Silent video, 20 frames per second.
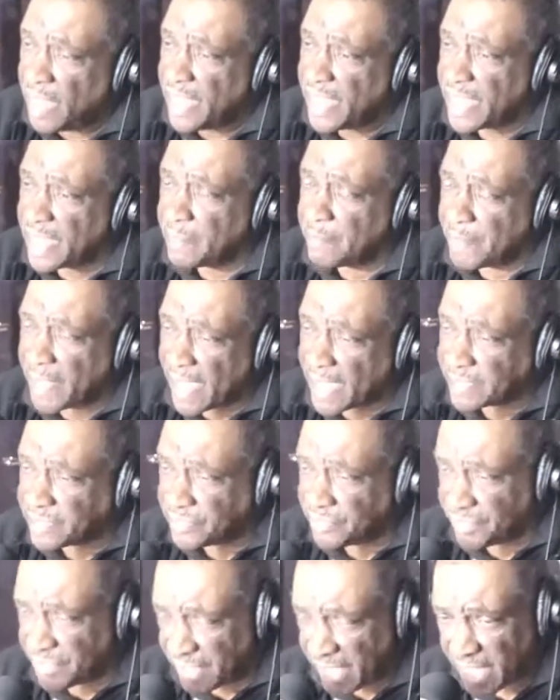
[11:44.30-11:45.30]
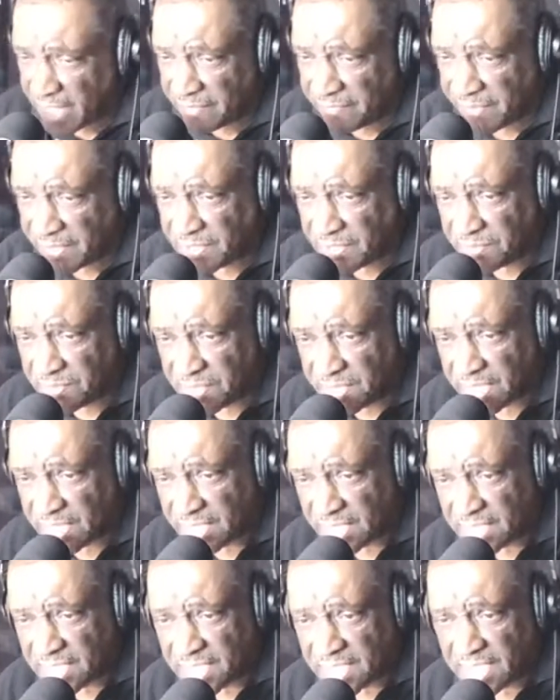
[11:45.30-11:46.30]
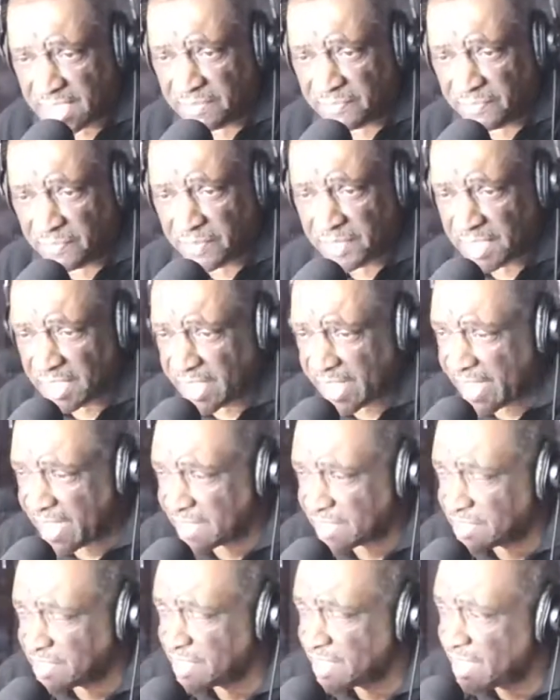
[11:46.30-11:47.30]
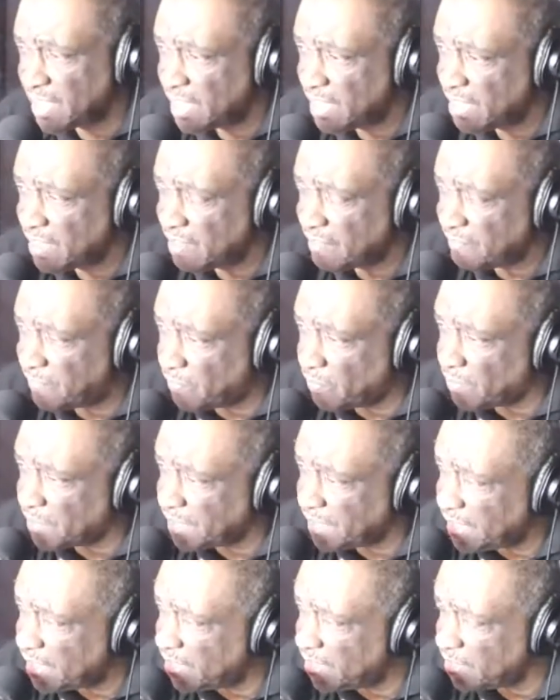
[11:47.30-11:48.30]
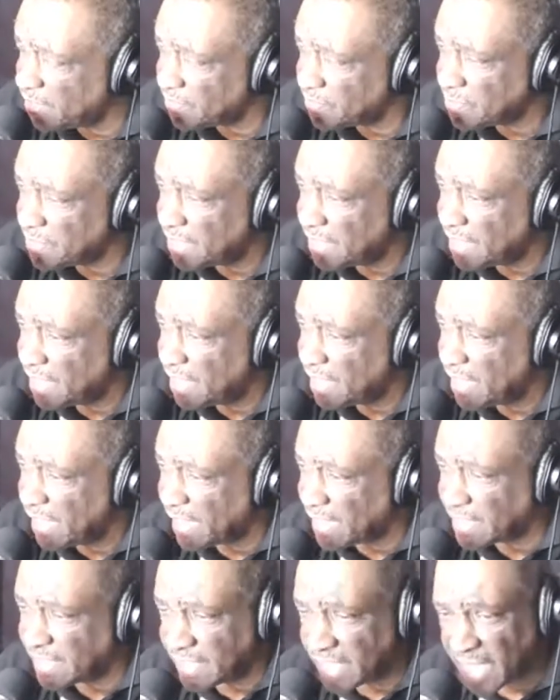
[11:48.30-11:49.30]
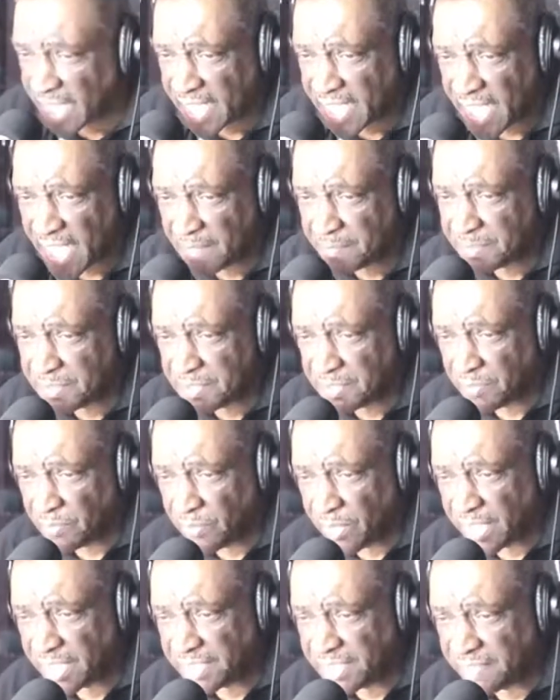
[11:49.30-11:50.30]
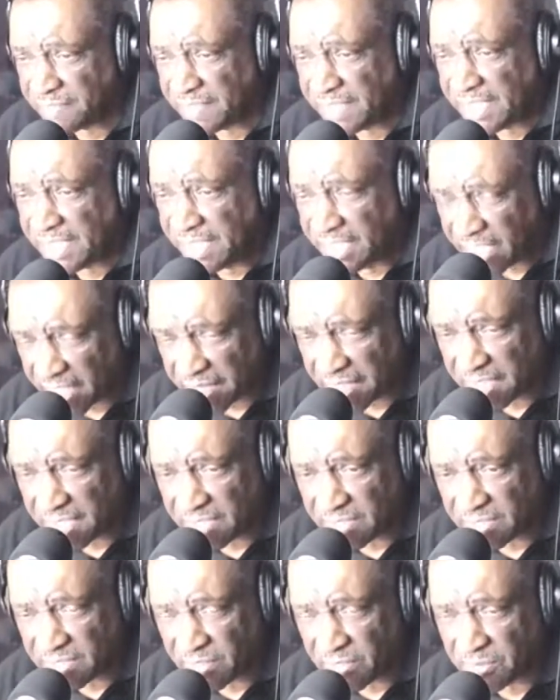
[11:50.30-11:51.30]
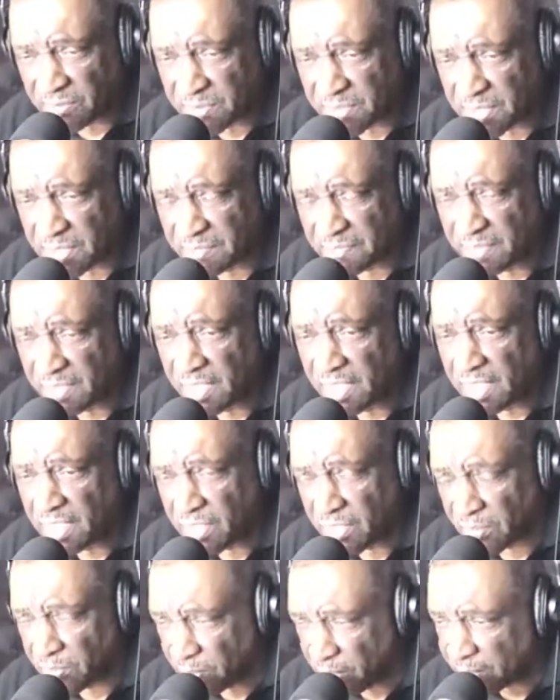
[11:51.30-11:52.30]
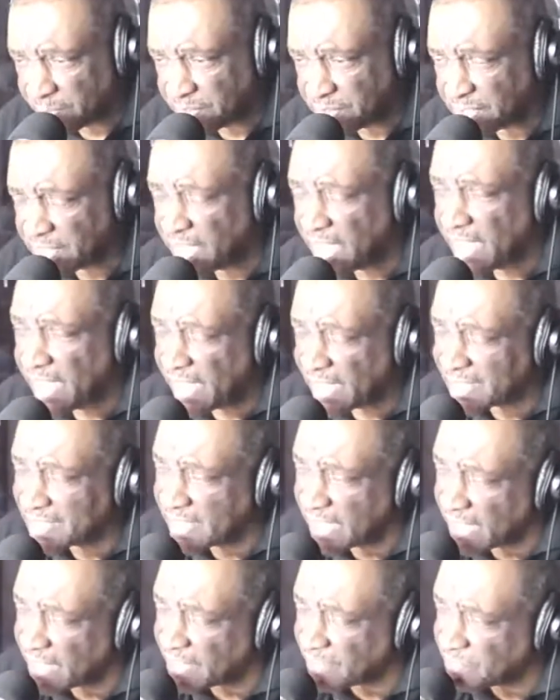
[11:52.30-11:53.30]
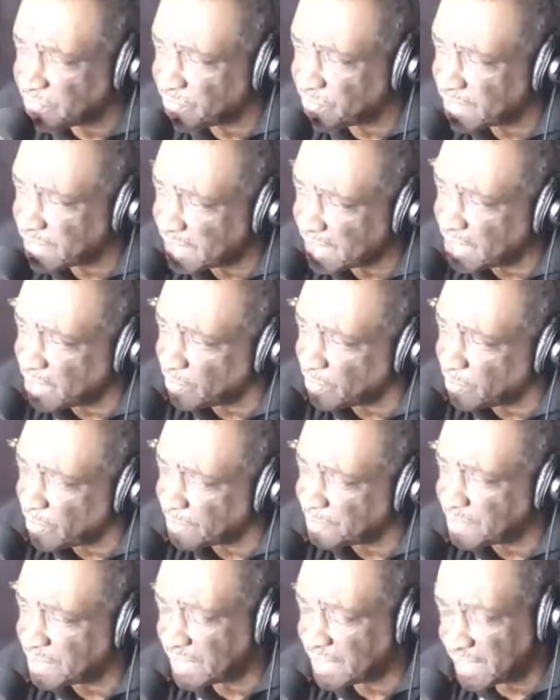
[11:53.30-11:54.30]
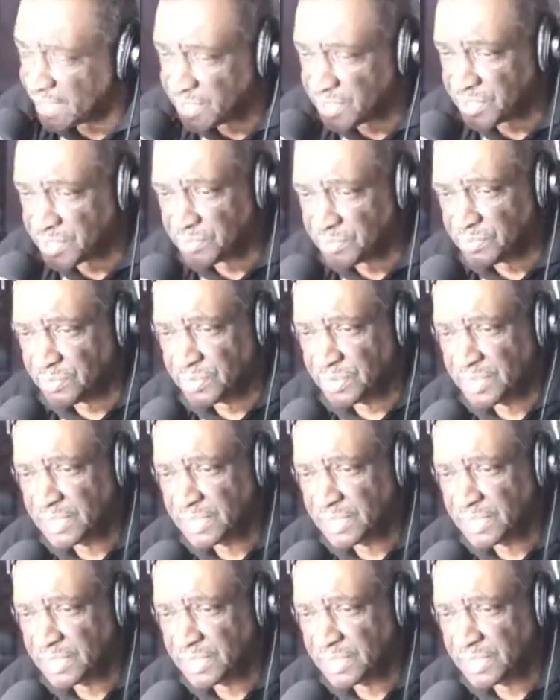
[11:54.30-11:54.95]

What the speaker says: Ambassador Yanovich, who's sat in this seat for the last 4 years and accomplished relatively nothing in terms of corruption, has not addressed the corruption issue,